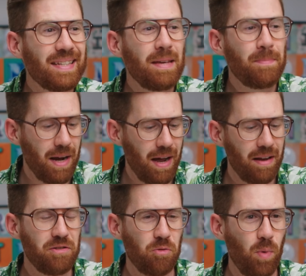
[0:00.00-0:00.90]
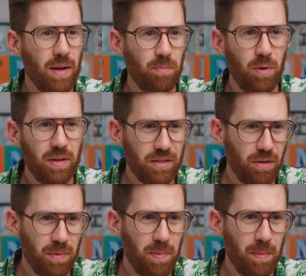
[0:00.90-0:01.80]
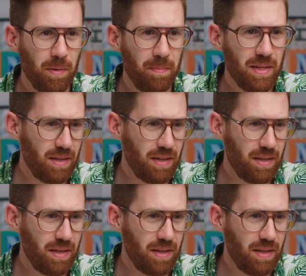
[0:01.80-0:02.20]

is keep an eye on your white point. So many people miss